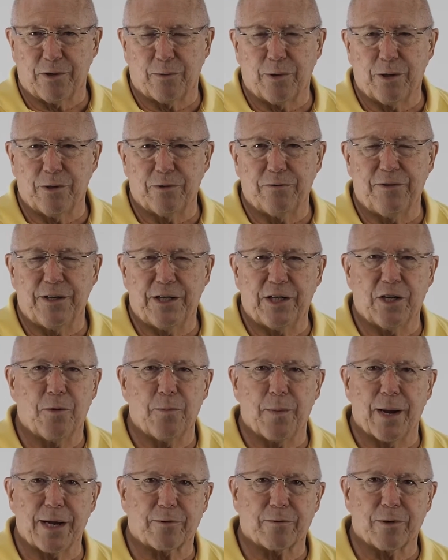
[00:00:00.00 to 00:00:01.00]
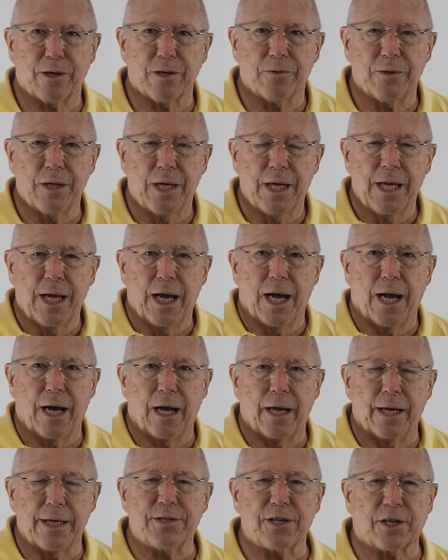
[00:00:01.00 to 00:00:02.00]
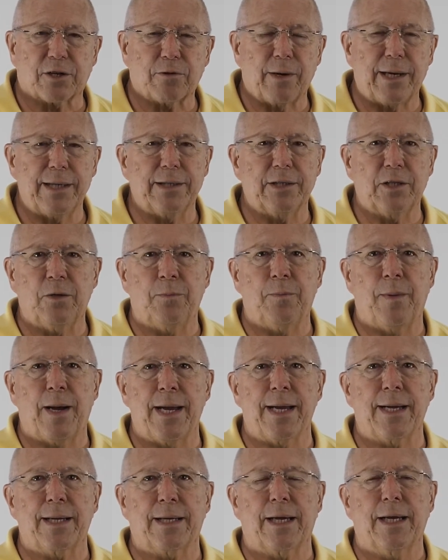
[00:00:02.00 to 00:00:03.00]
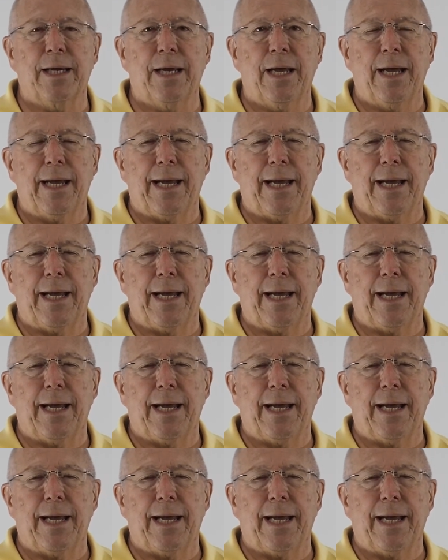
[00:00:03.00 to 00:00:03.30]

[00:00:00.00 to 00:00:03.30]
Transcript: the Rode Video Micro. Uh, it's a great little mic,